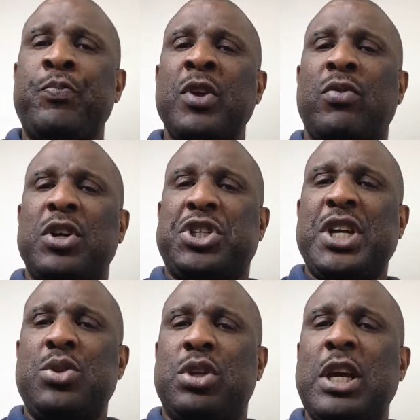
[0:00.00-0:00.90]
for
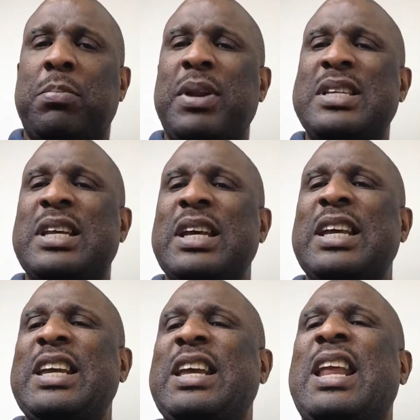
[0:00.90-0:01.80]
change to take place
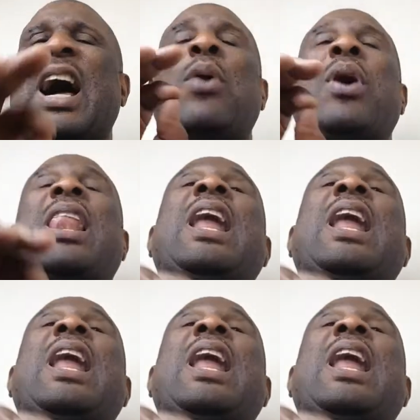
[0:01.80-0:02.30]
in our